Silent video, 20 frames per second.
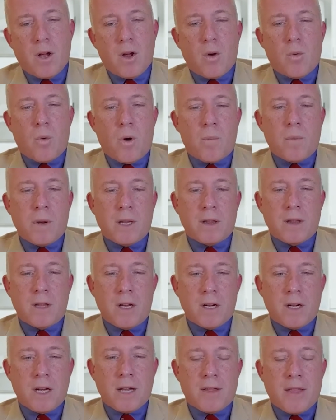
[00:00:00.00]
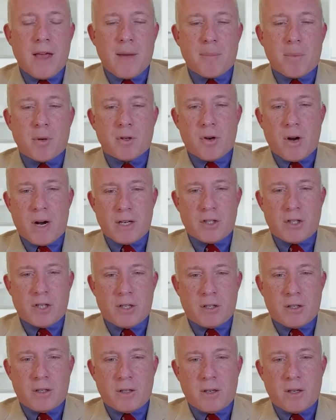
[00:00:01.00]
When we look at that
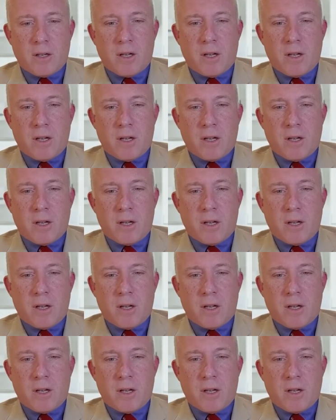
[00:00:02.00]
progression,